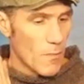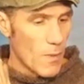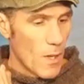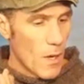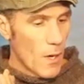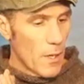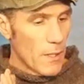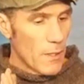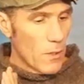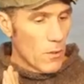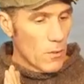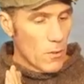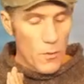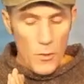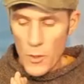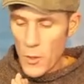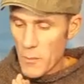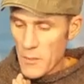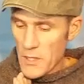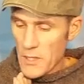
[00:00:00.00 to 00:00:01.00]
Alright, hello,
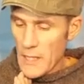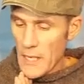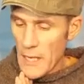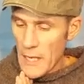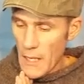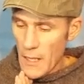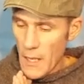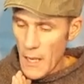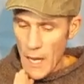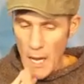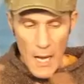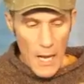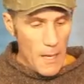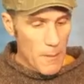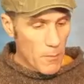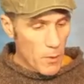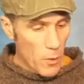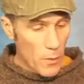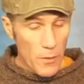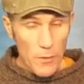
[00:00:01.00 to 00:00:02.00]
namaste.
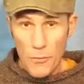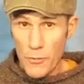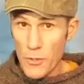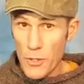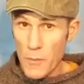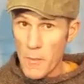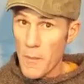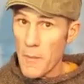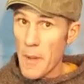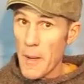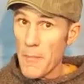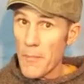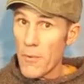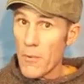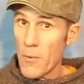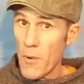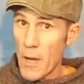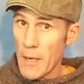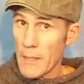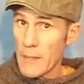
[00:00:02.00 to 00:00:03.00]
I'm going through some of my
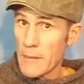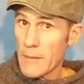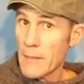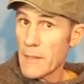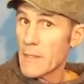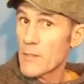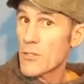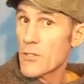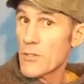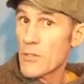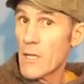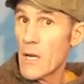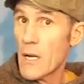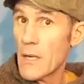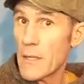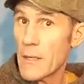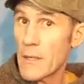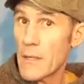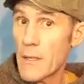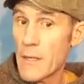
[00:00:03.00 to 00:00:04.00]
products that I just got
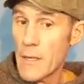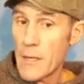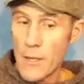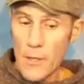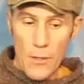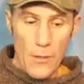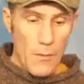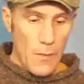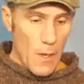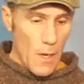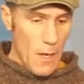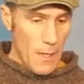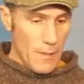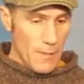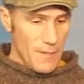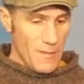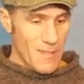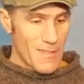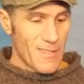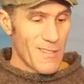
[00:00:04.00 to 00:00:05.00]
in here. It
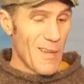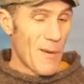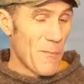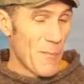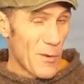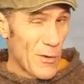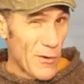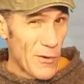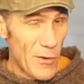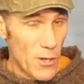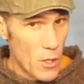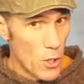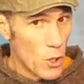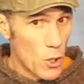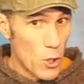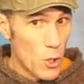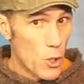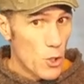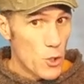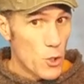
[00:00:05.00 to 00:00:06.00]
is December
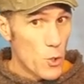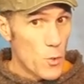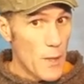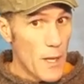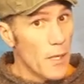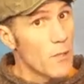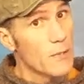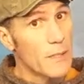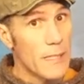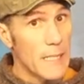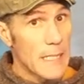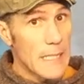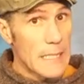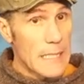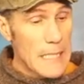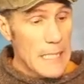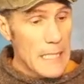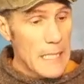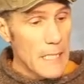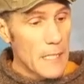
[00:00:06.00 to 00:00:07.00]

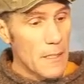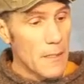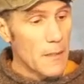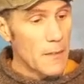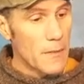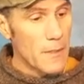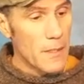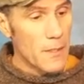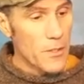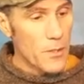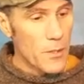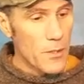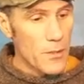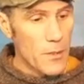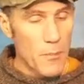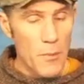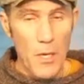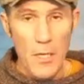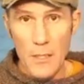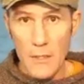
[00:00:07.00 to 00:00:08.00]
2018. These are the
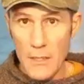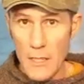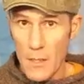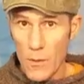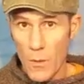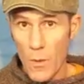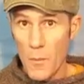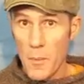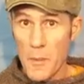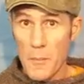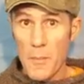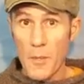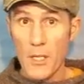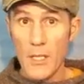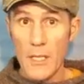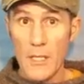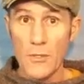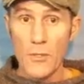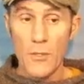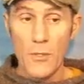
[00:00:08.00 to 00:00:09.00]
products that I will be
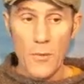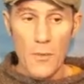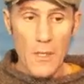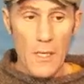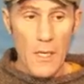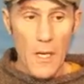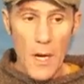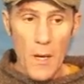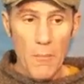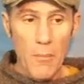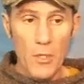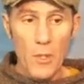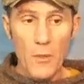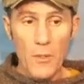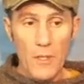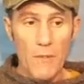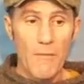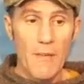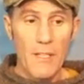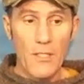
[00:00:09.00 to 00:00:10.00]
bringing to the balloon
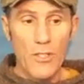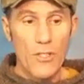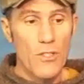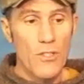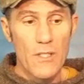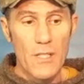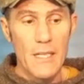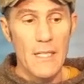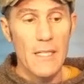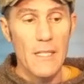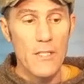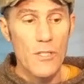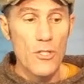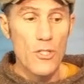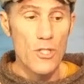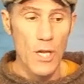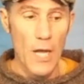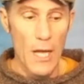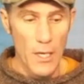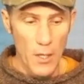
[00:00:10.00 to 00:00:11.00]
conventions in
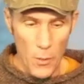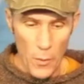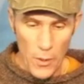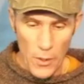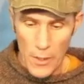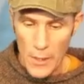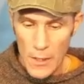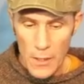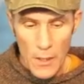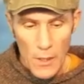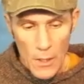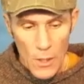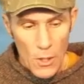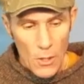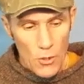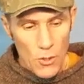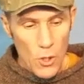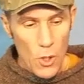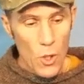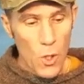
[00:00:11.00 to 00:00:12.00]
January.
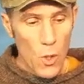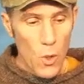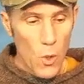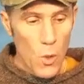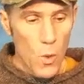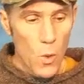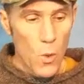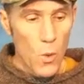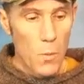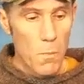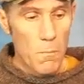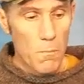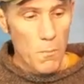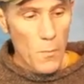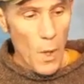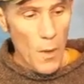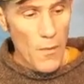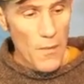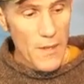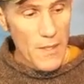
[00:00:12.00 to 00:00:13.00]
So,
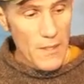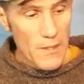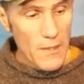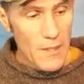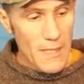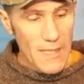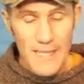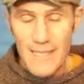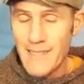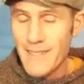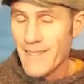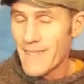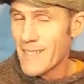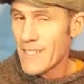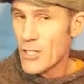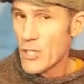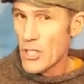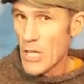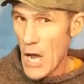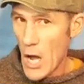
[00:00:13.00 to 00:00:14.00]
this is the
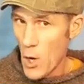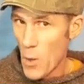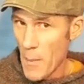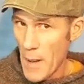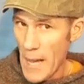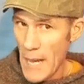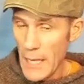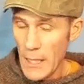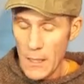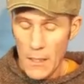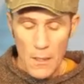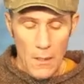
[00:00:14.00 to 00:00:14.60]
Ciao Bag.